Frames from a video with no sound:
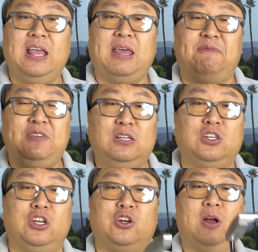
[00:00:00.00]
that feels
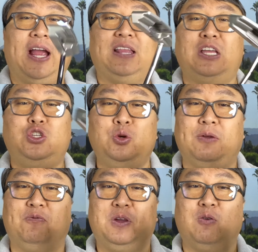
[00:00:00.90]
good in your hand, that you
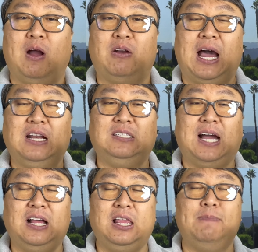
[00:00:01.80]
can figure out how to dial in.